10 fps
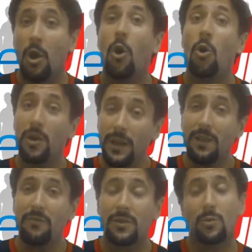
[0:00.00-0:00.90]
or
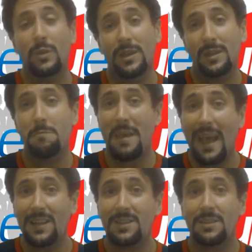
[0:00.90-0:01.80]
even we can
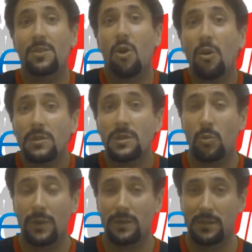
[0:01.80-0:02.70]
imagine
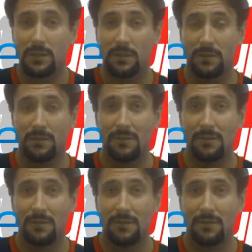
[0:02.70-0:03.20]
consequences.